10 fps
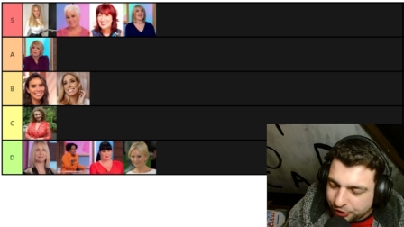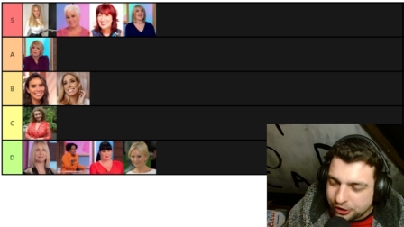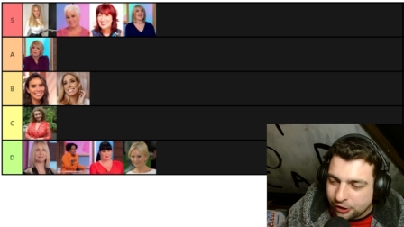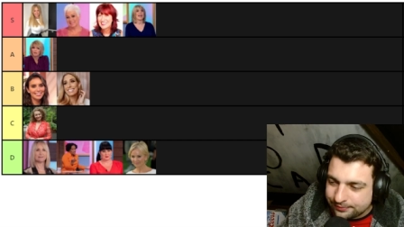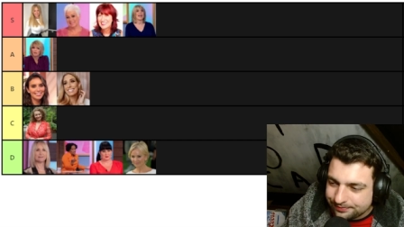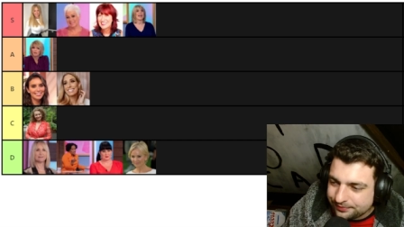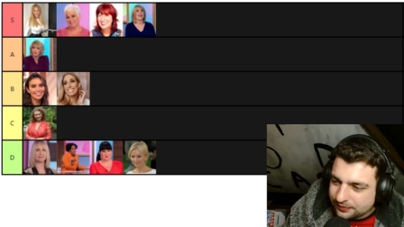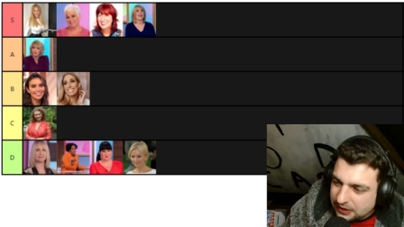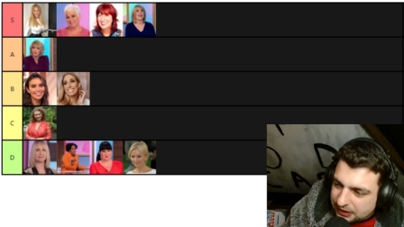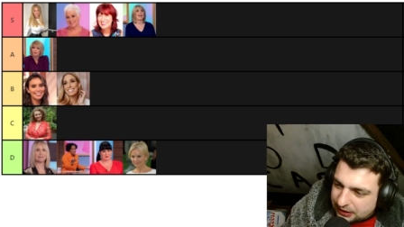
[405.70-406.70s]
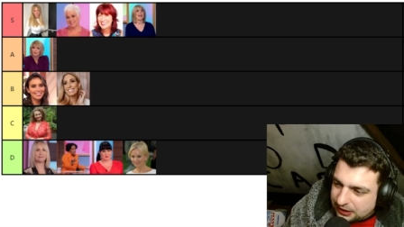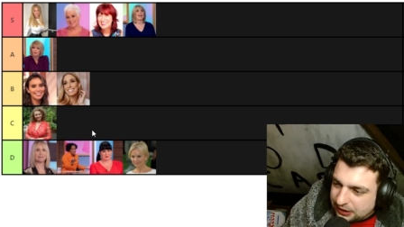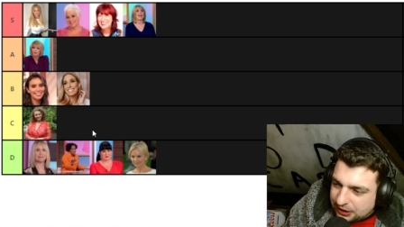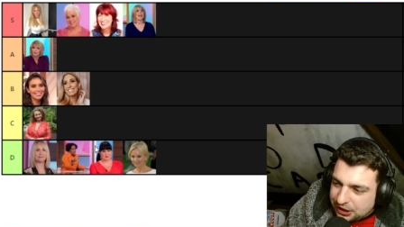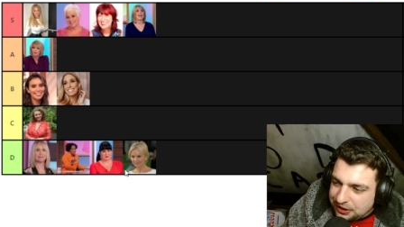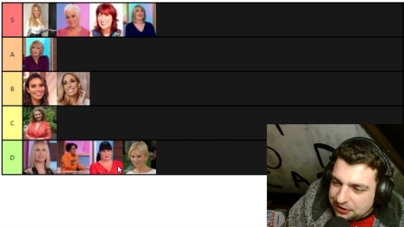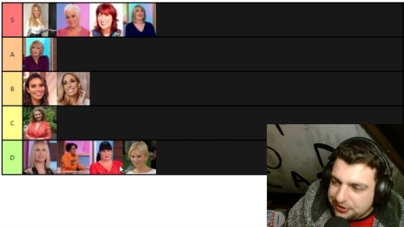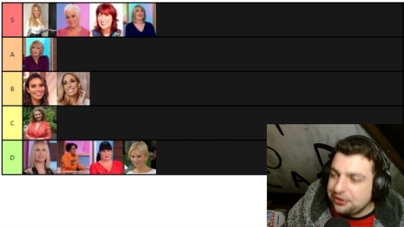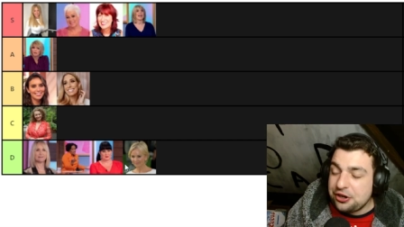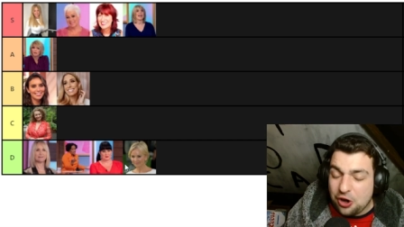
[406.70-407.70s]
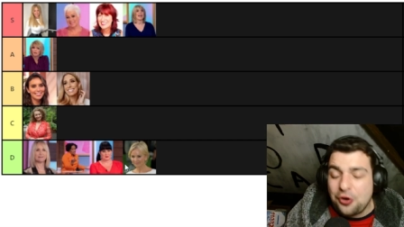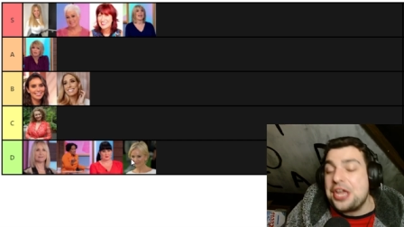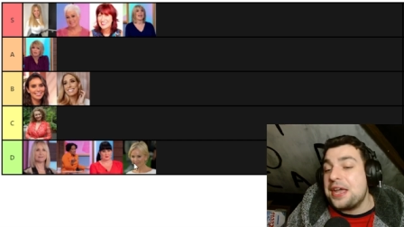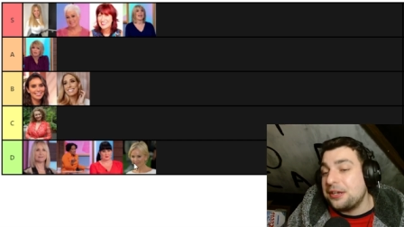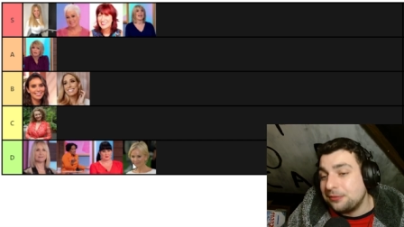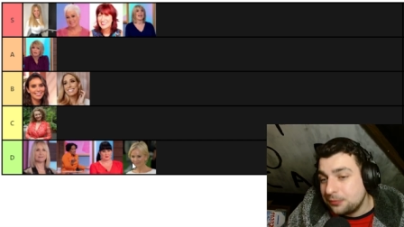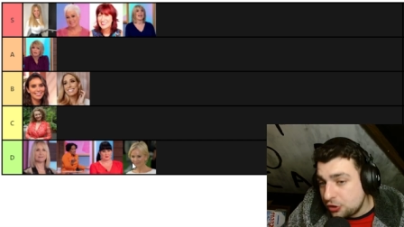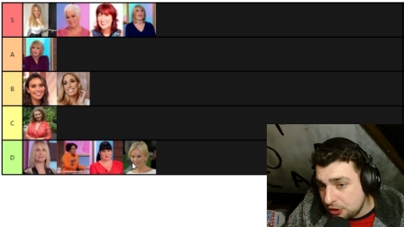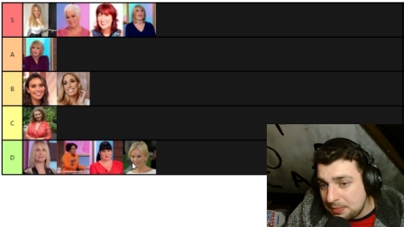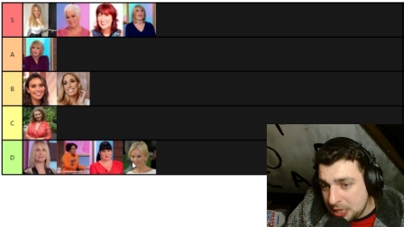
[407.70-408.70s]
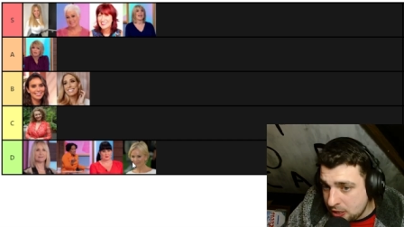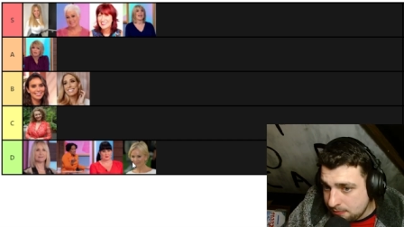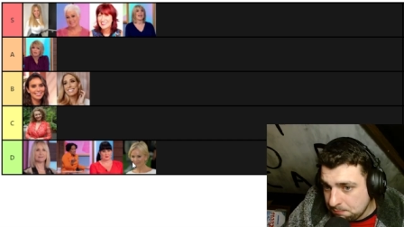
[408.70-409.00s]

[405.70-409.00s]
They're not. They're annoying to me.